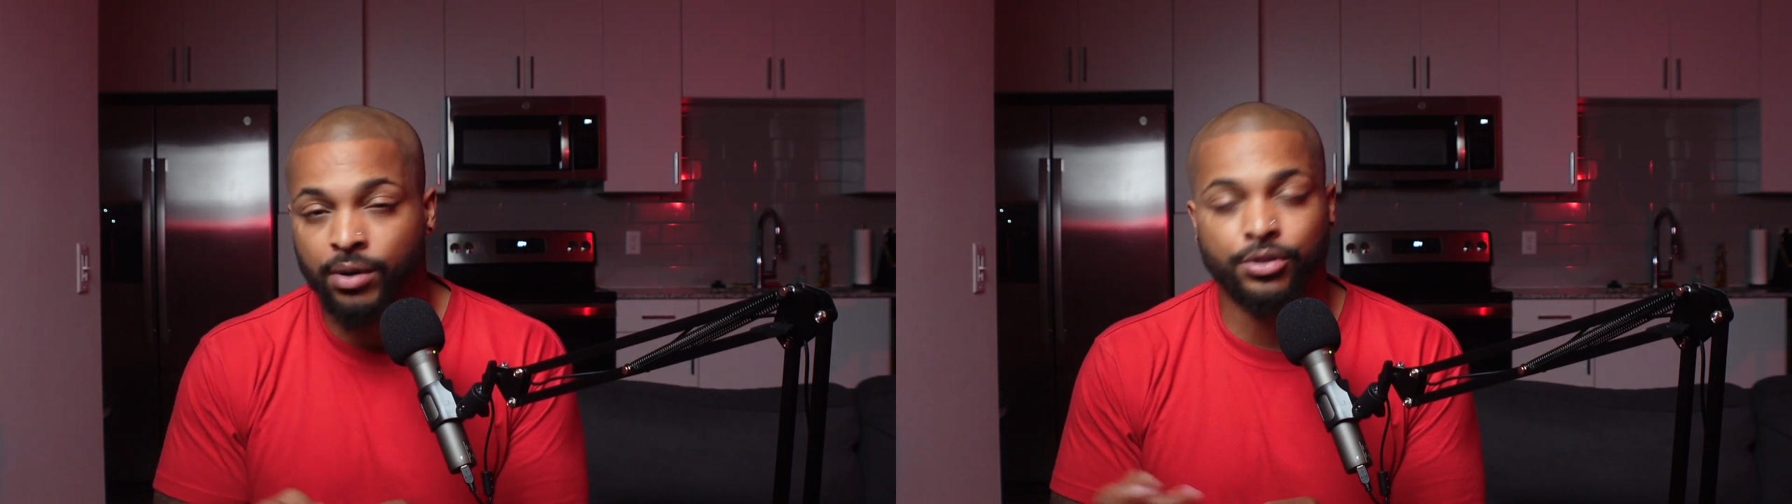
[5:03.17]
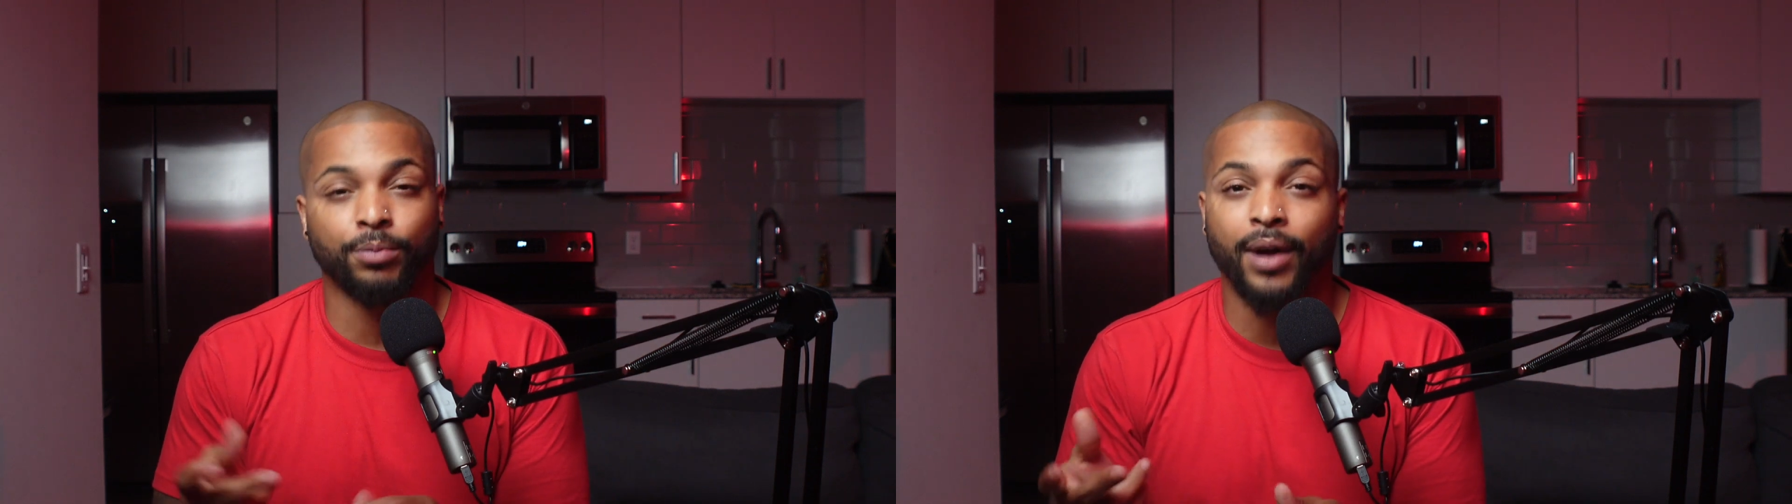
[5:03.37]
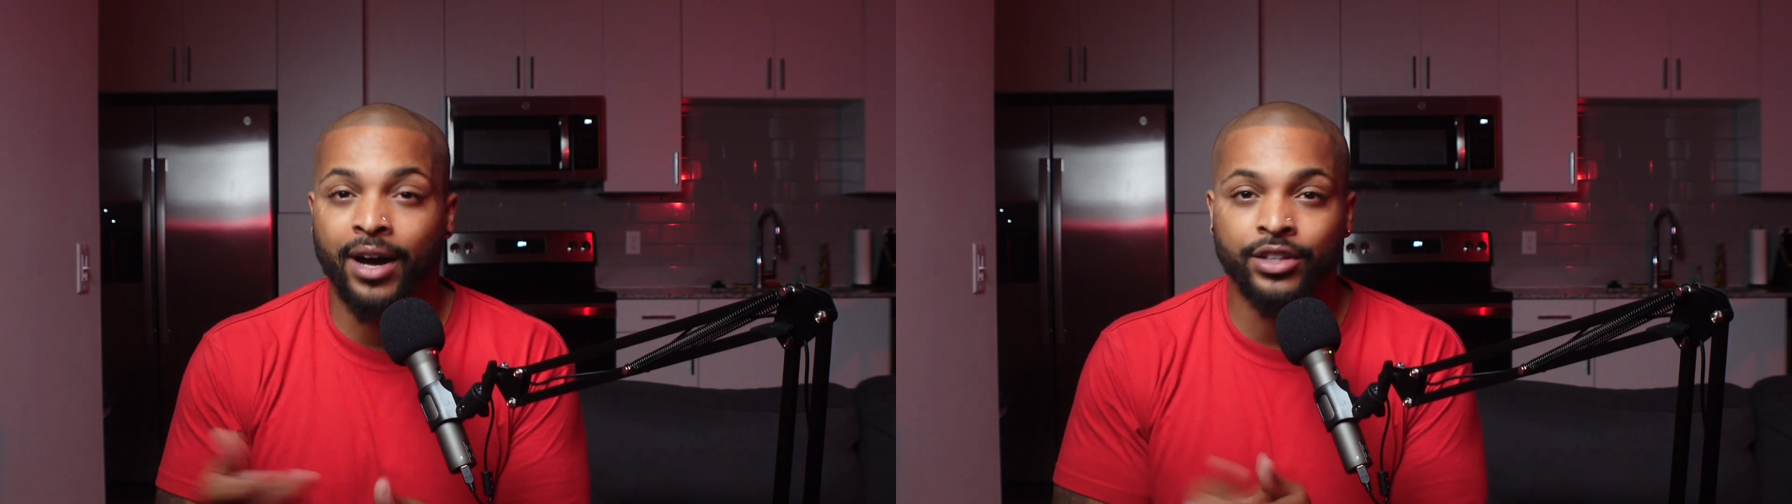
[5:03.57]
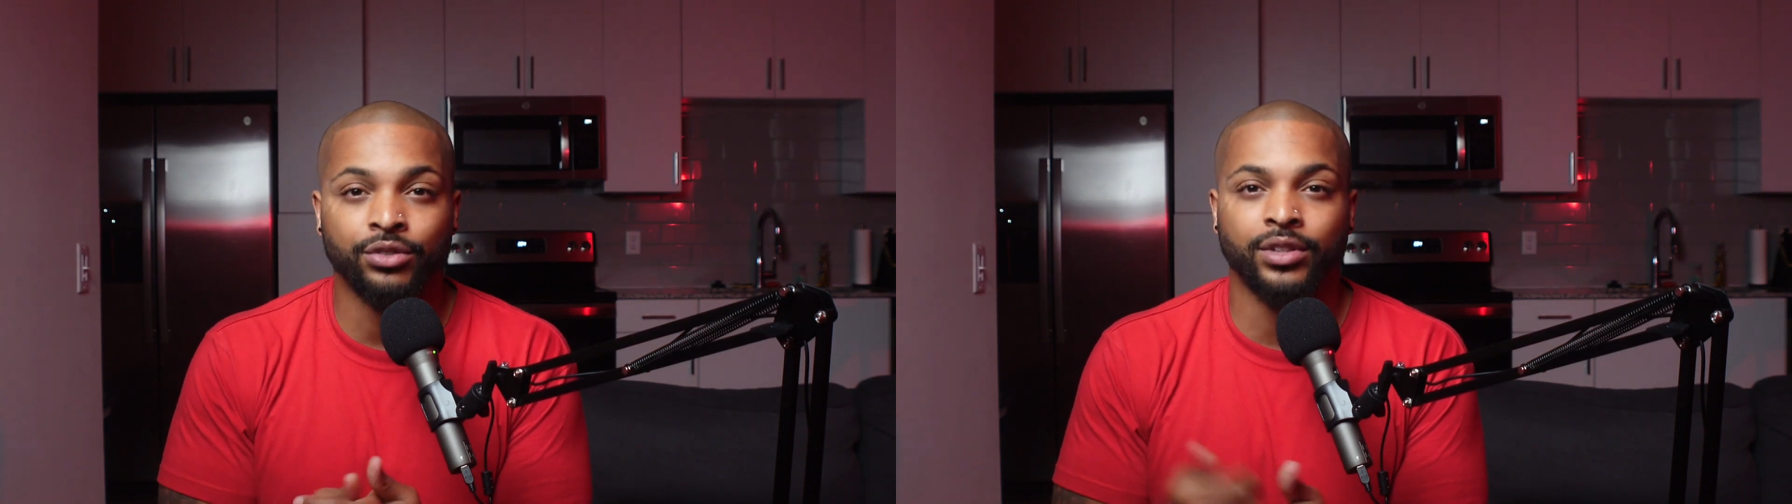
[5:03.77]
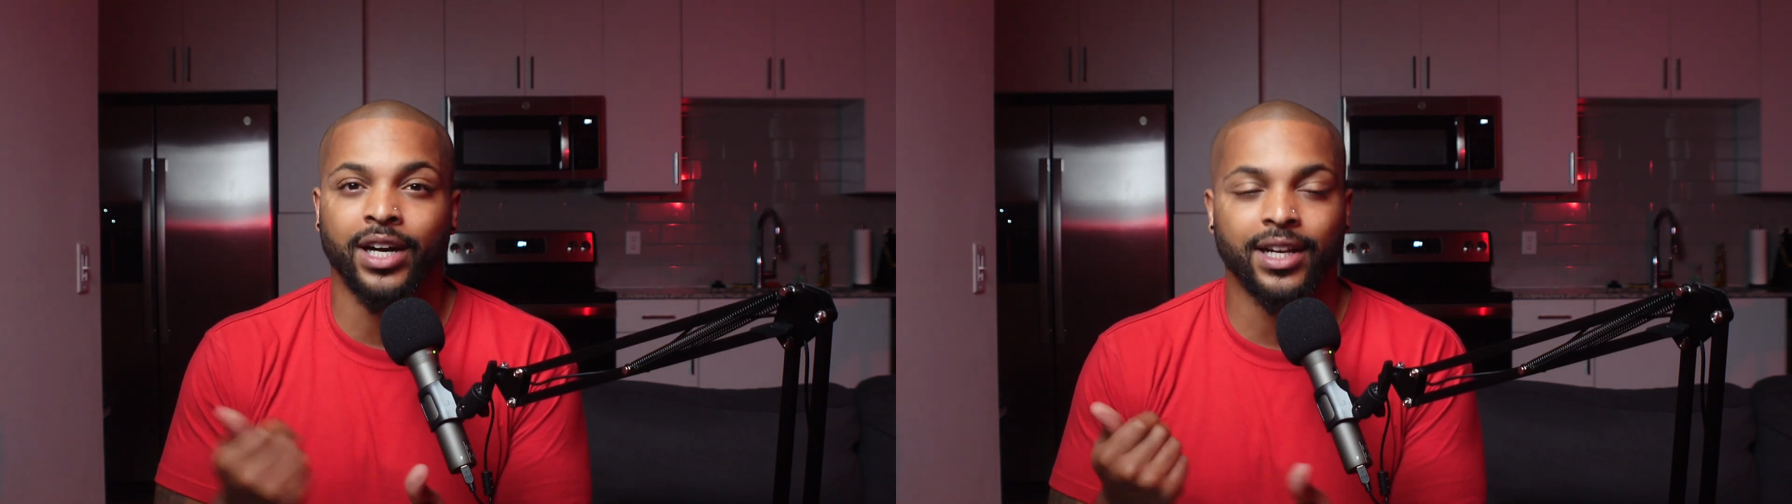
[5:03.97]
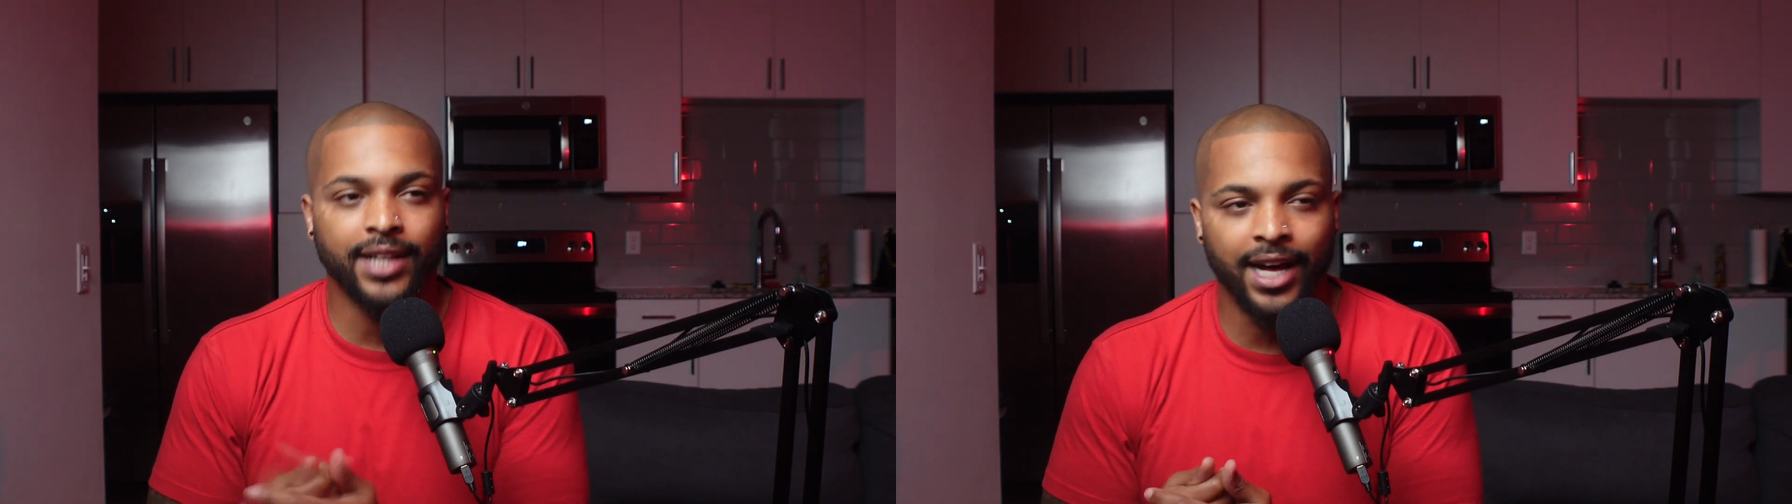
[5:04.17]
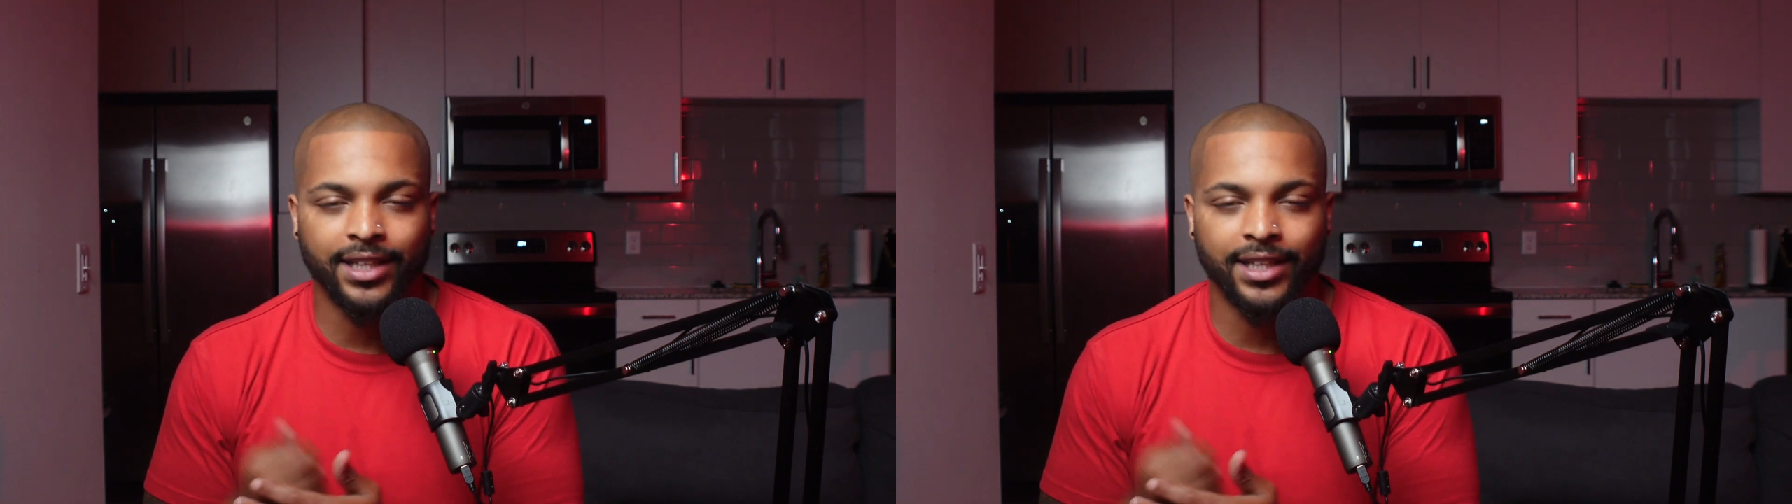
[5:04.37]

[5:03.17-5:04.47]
I'm so proud of you, da-da-da,